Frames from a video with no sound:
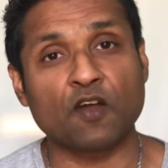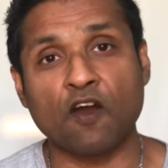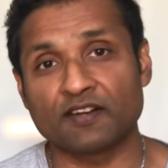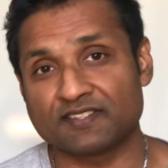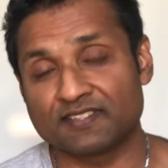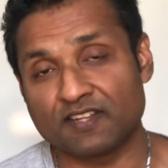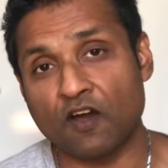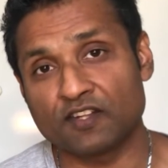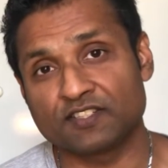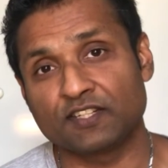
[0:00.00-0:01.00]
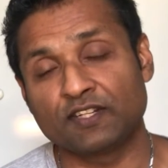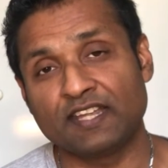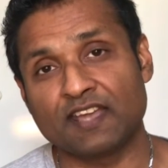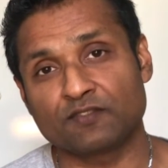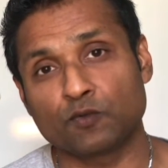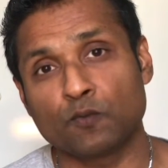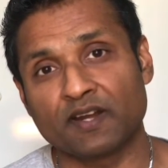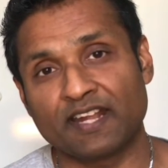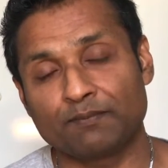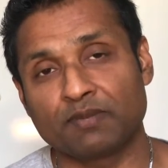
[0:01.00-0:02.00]
on a Synology
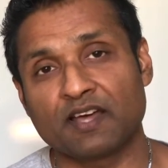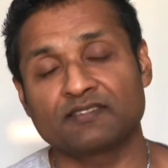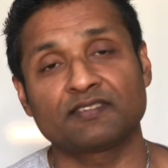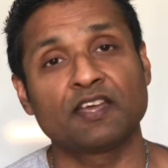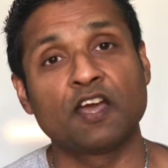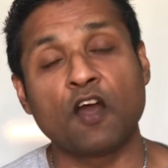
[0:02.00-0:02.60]
DS218 Plus,